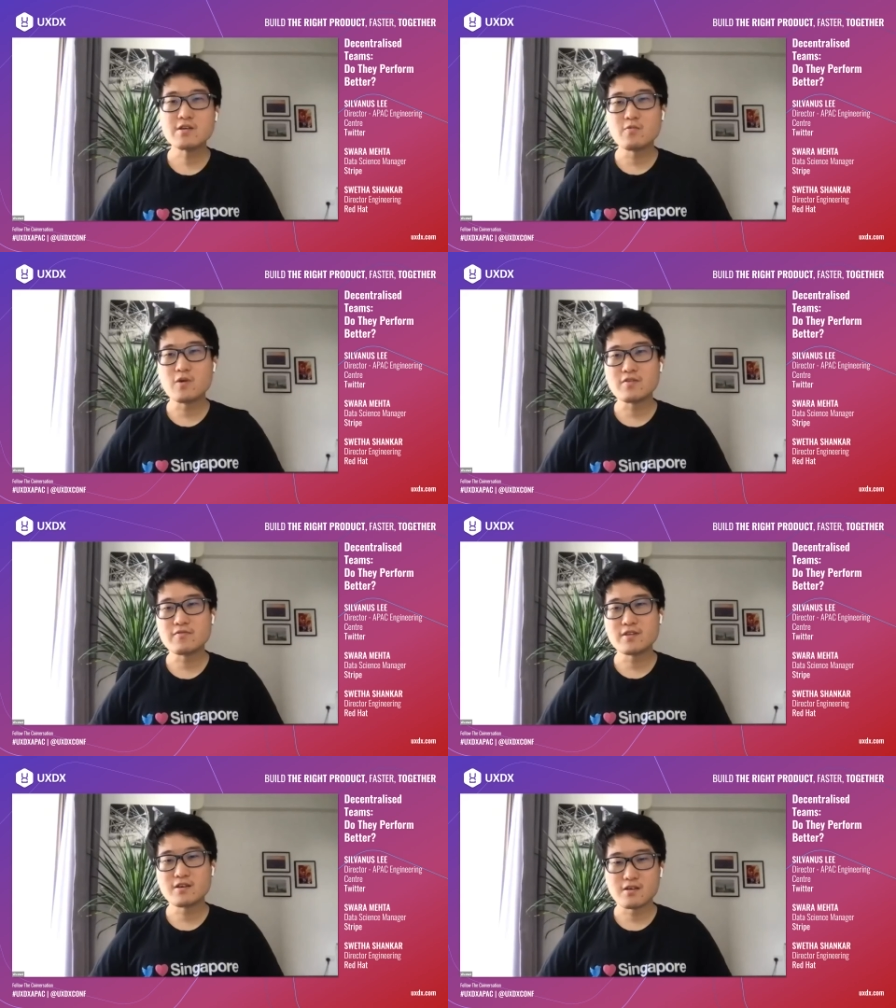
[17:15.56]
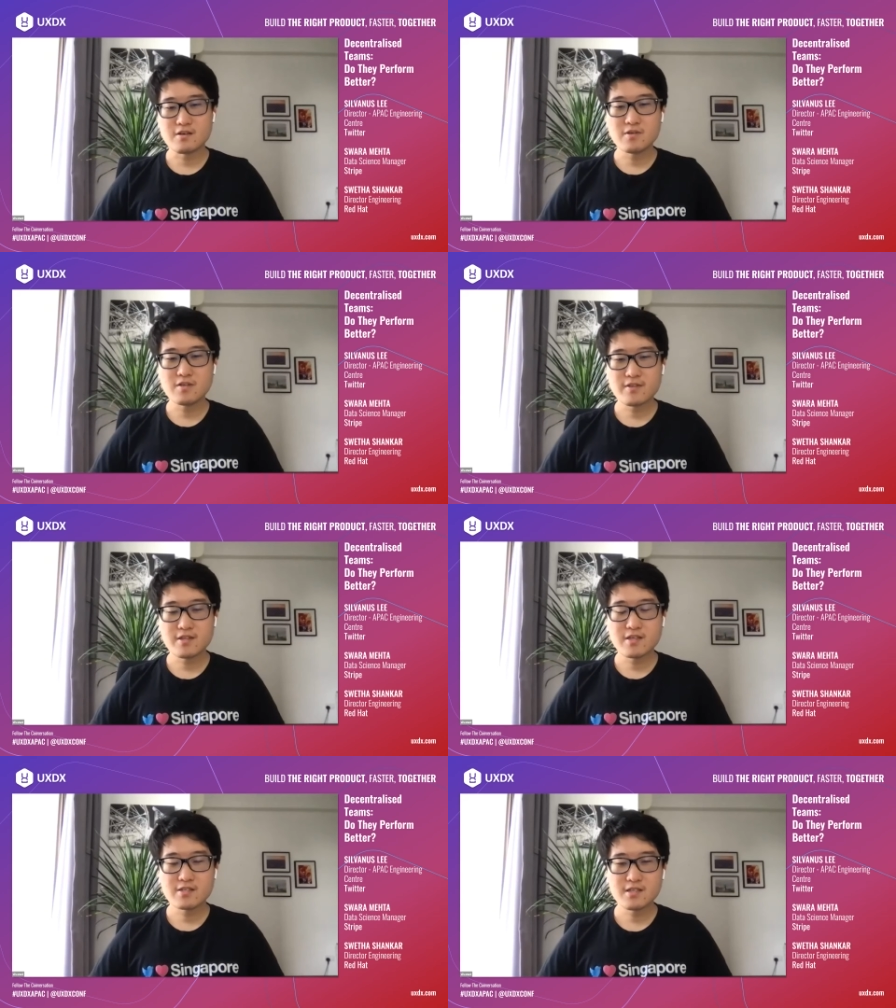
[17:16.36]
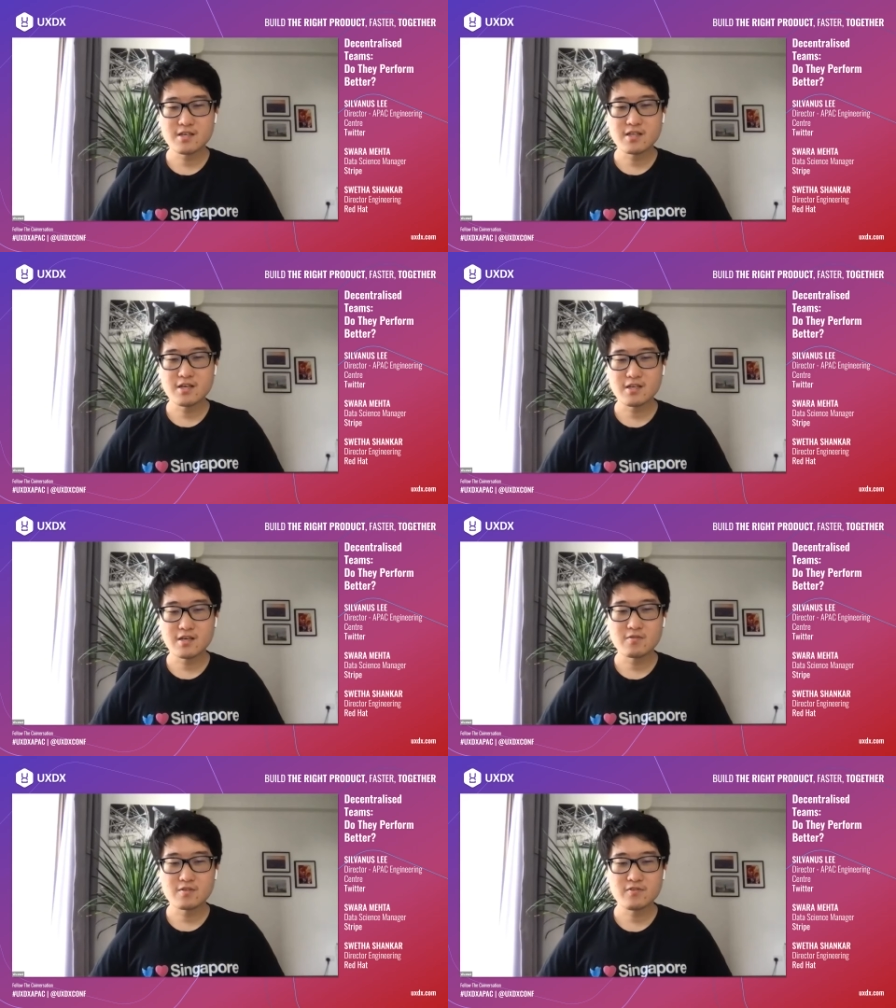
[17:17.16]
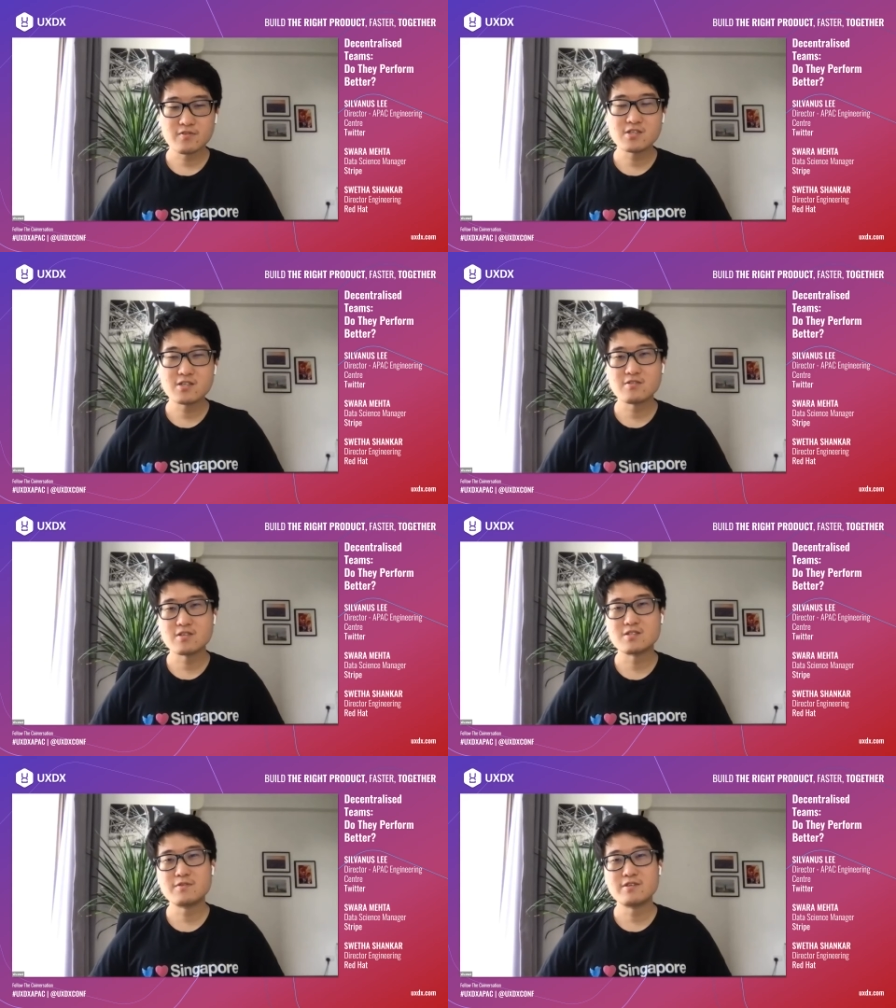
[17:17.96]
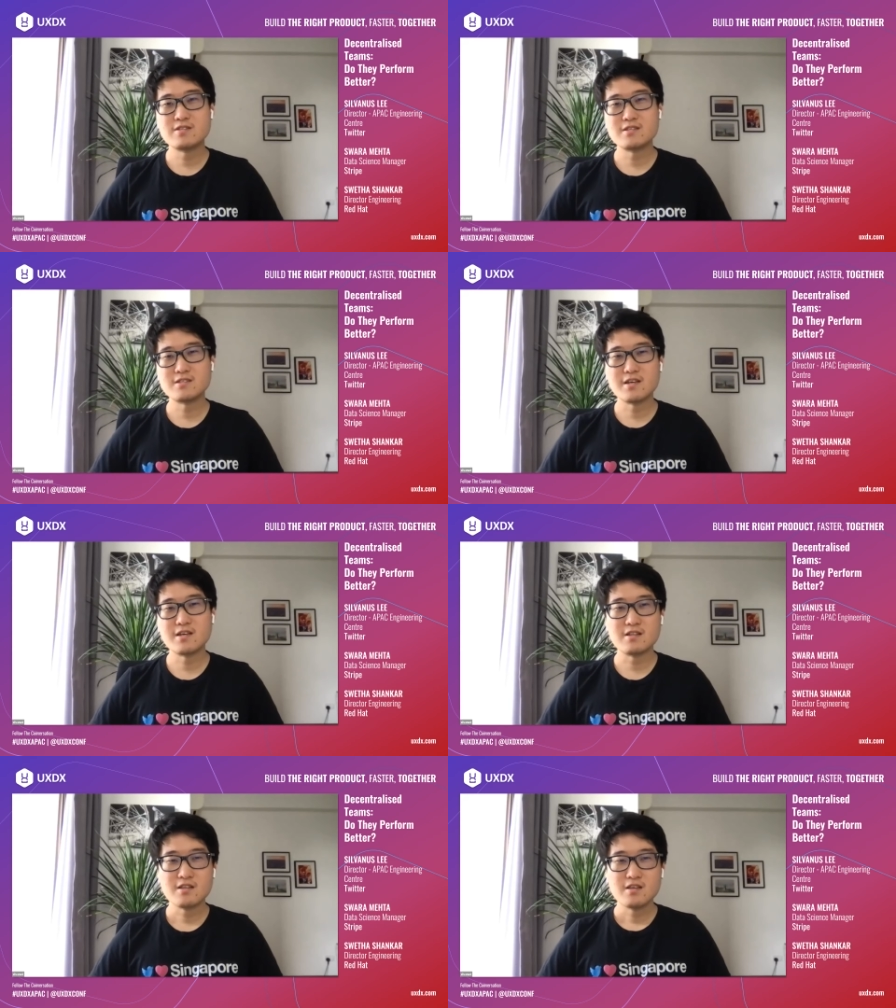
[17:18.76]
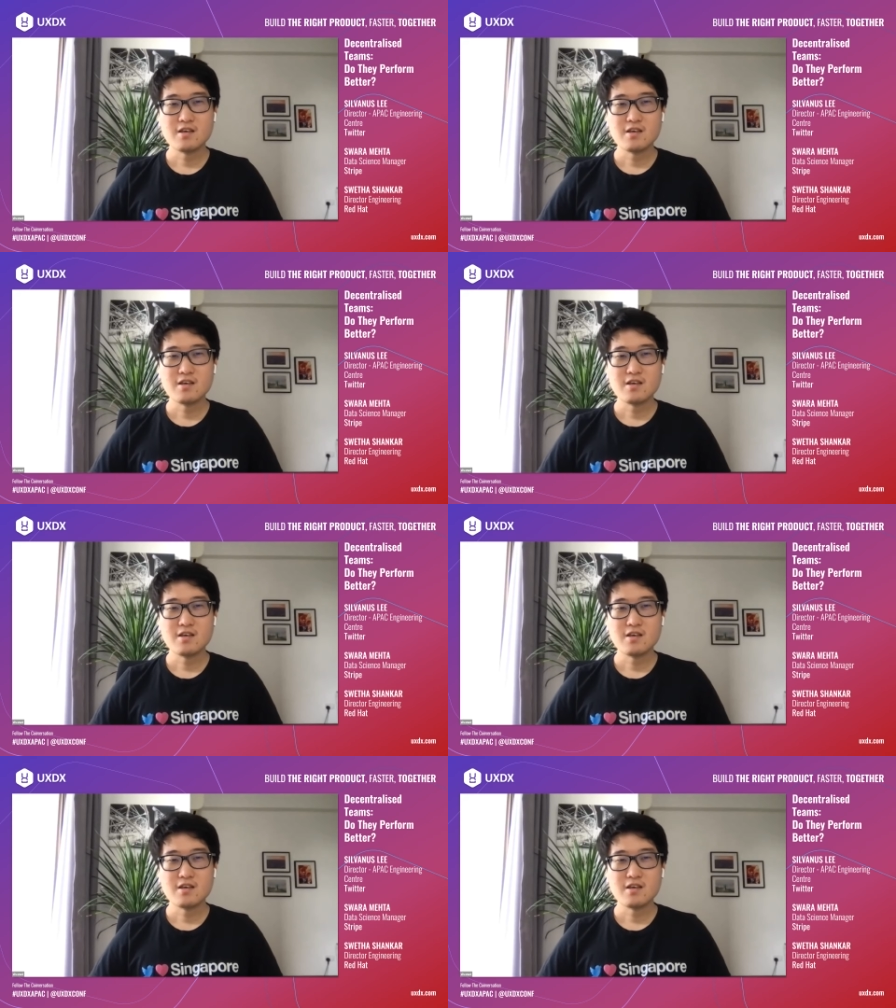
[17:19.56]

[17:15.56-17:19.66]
I think one of the things that I was fortunate to experience is that